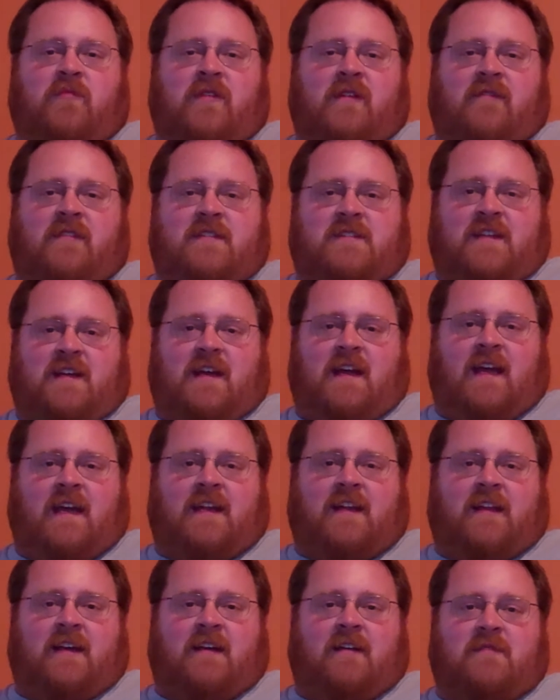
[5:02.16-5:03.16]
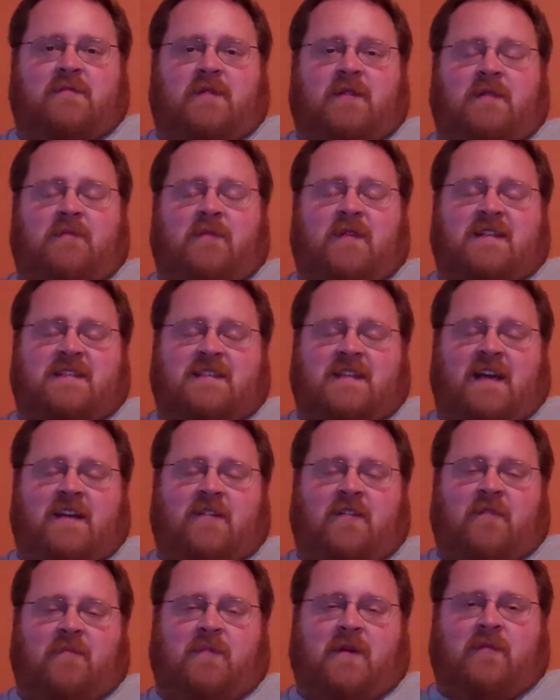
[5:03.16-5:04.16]
previously handling. I mean, the
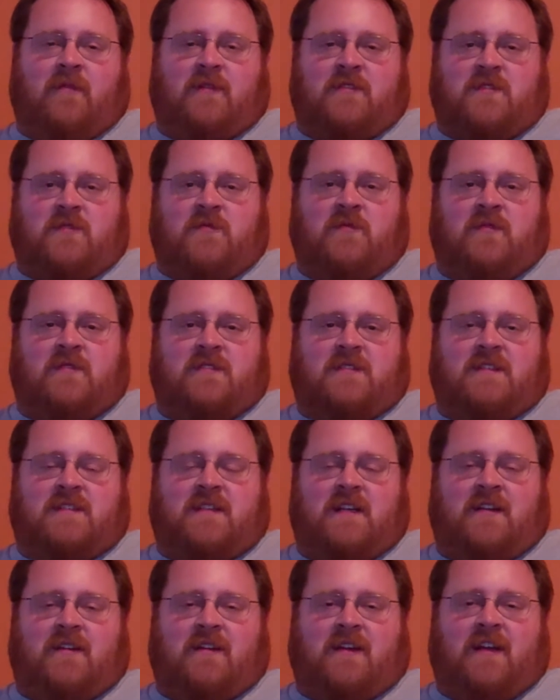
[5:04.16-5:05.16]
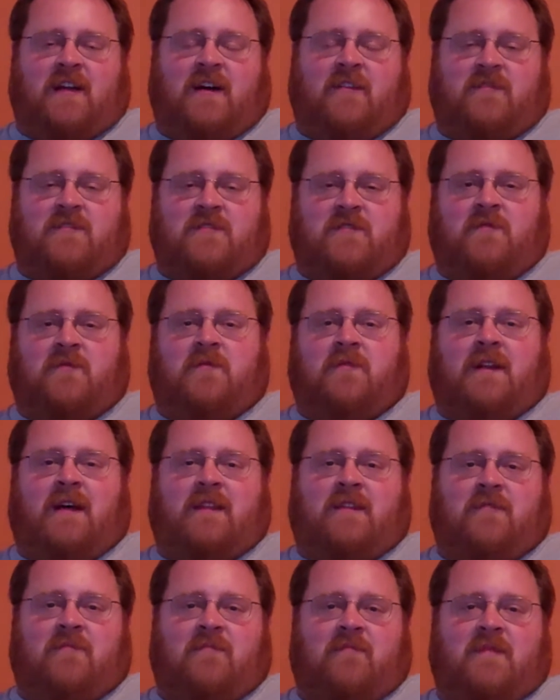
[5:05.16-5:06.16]
standard in public school is to send your kid off to school,
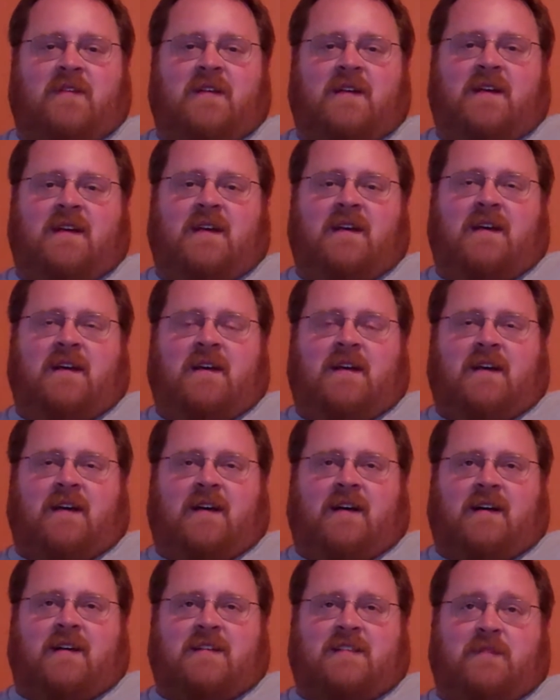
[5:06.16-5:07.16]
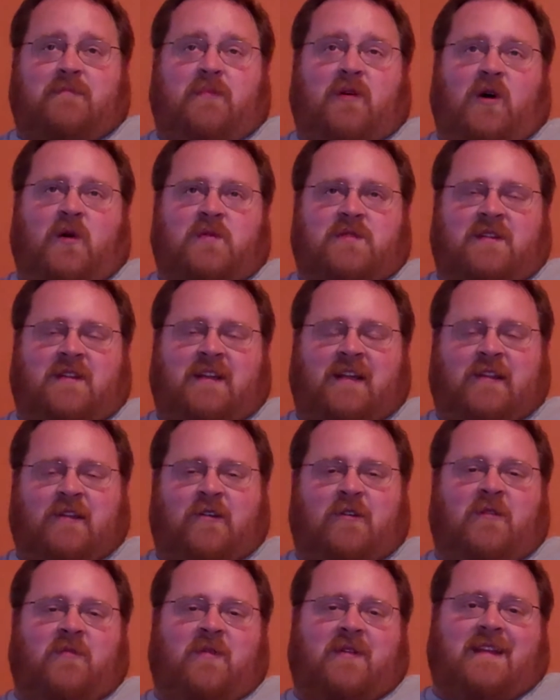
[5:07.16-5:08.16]
let them supposedly
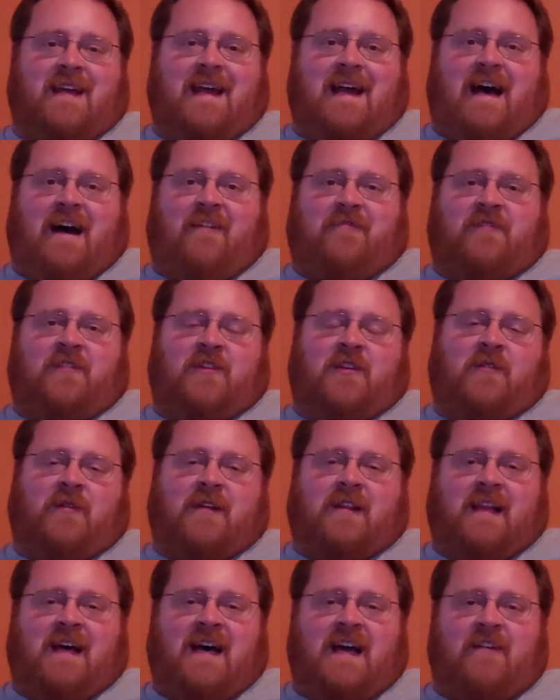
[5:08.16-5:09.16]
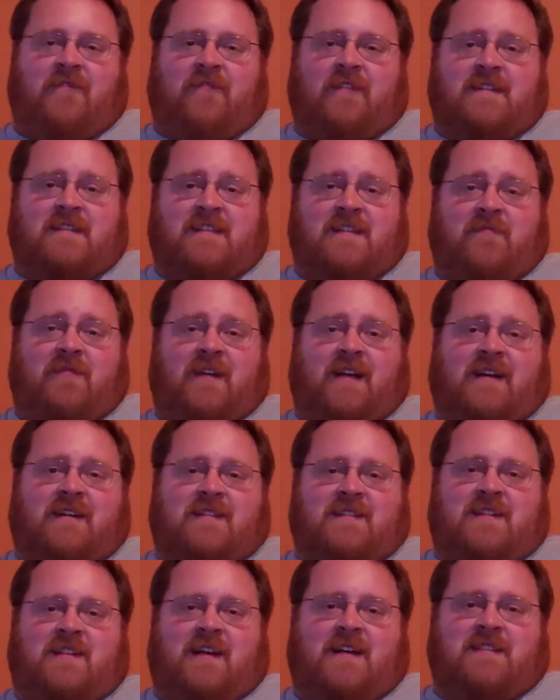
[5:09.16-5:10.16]
learn what they have to know in life, and somebody
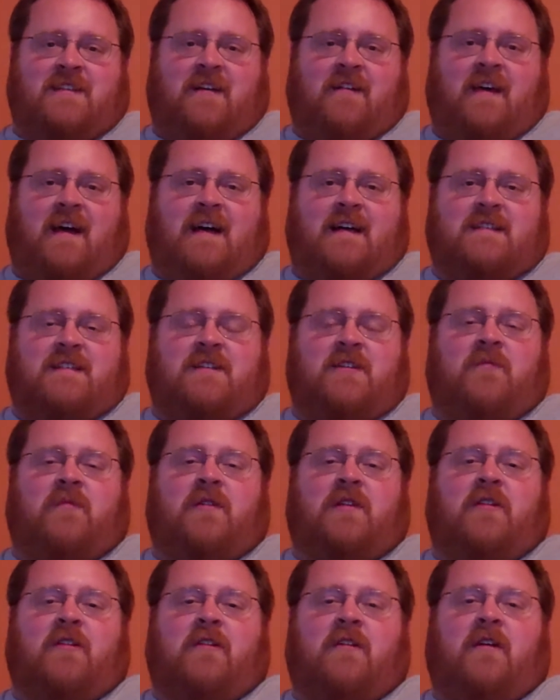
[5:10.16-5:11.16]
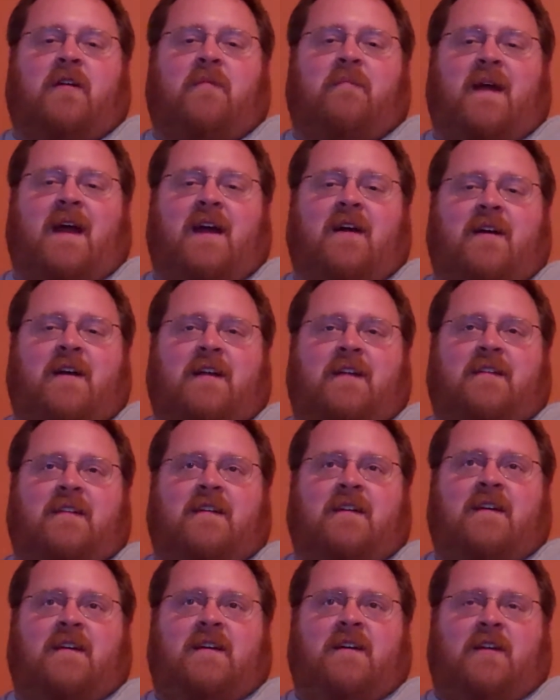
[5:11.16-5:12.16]
else does all that. So when you're a parent,
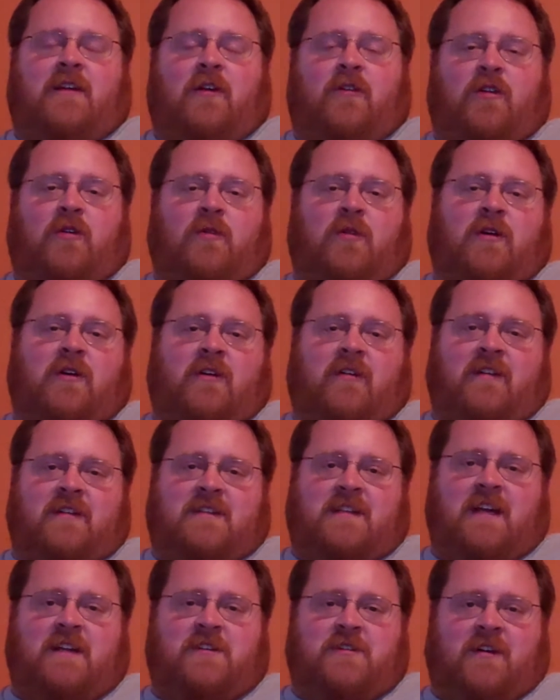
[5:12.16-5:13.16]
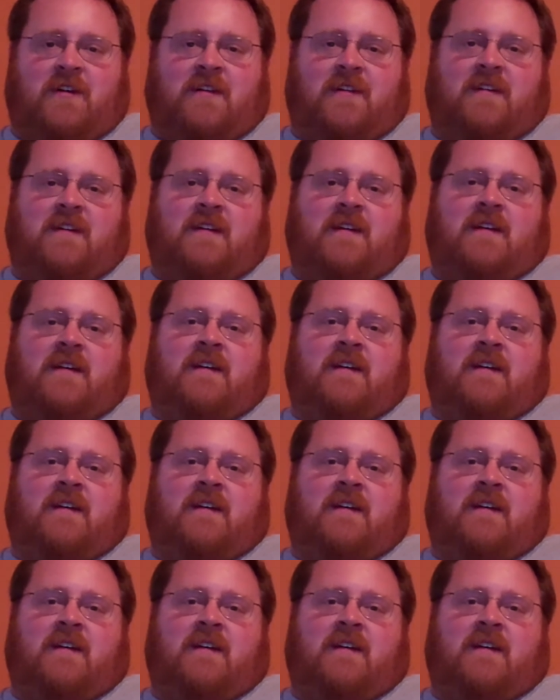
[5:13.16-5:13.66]
you're no longer a teacher.